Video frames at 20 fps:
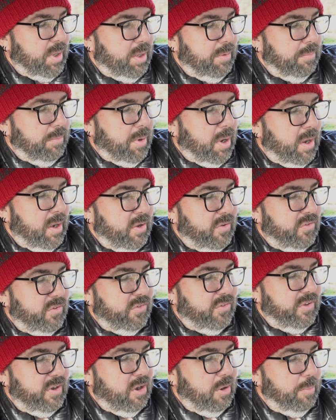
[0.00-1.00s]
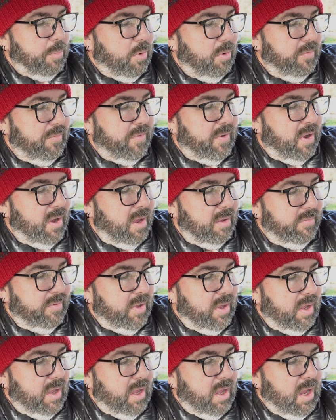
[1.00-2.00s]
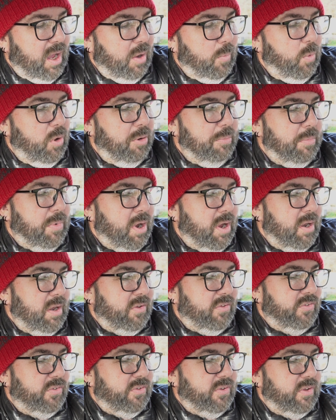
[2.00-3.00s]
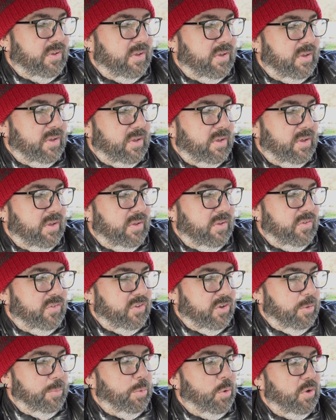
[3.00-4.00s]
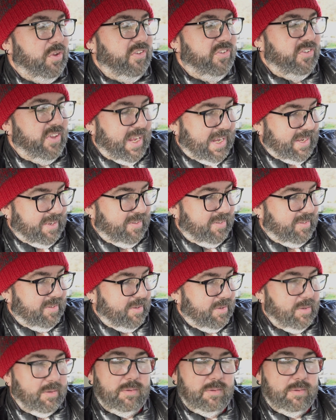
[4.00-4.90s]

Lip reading: minus 0.5, and we're at minus 0.6.